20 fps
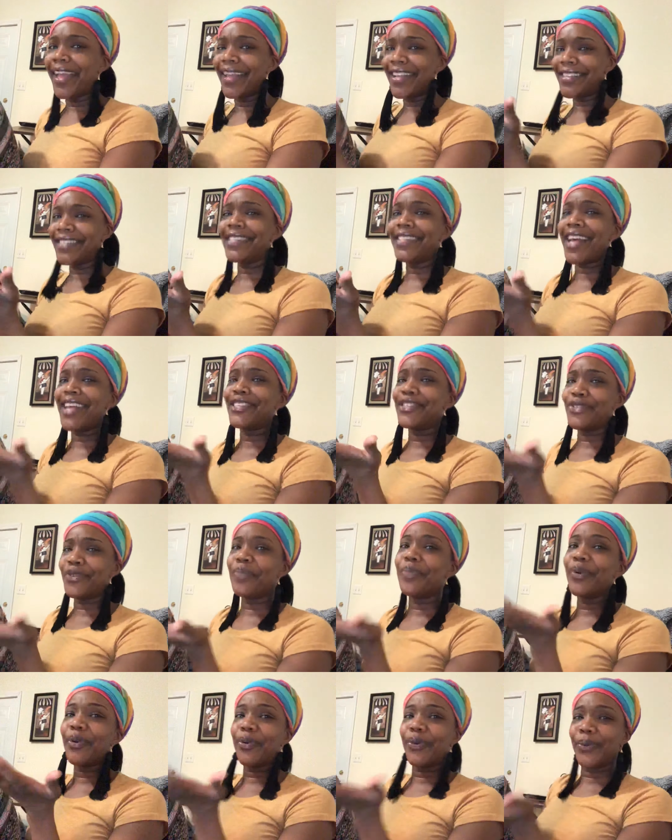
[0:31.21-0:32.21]
Isn't that
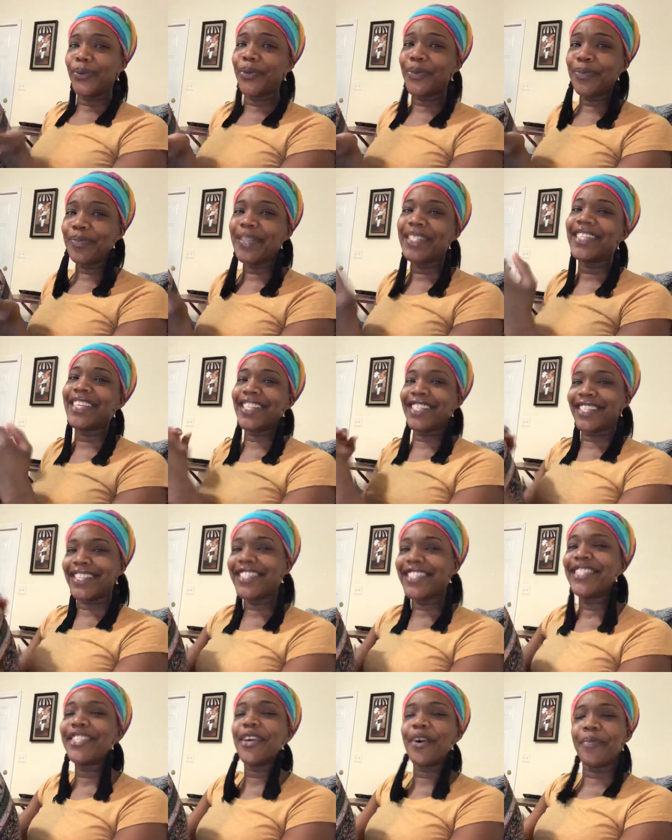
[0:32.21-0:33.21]
super cool? Miss
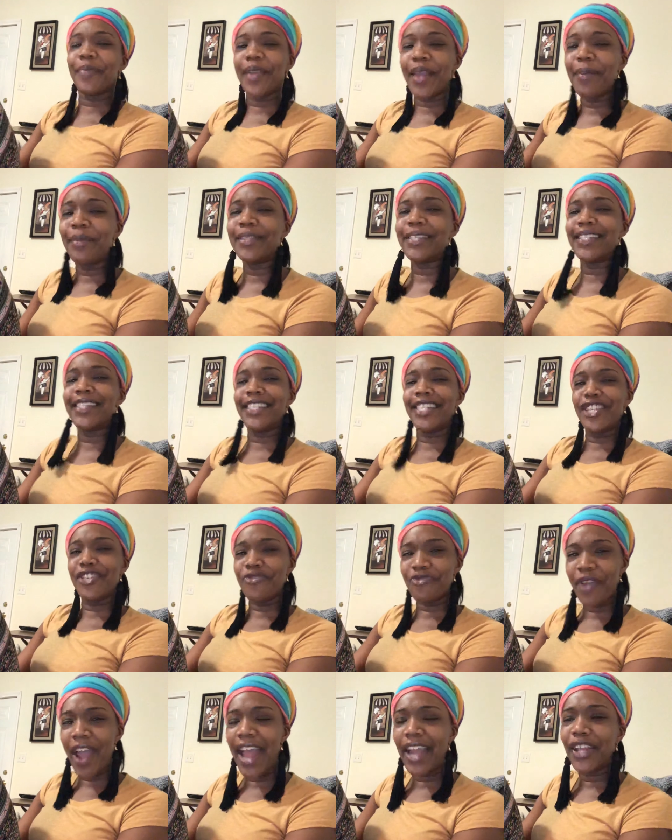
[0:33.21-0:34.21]
Kitchens is going to be able to teach
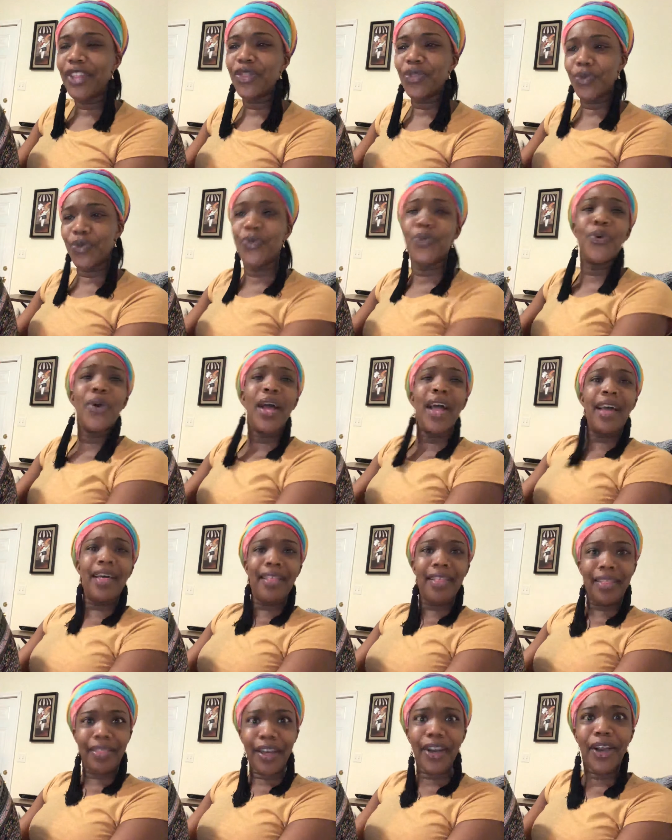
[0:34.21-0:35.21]
writing through
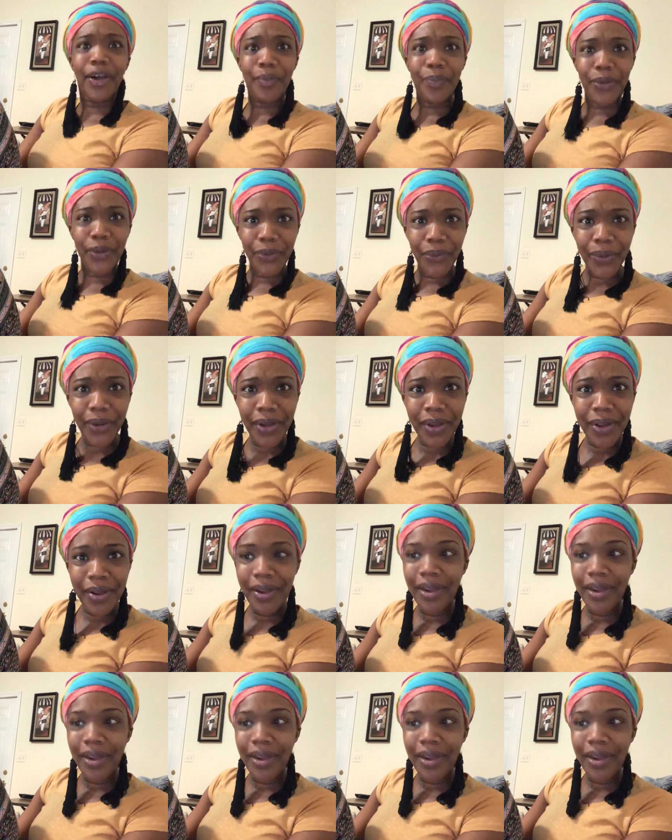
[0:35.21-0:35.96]
the computer.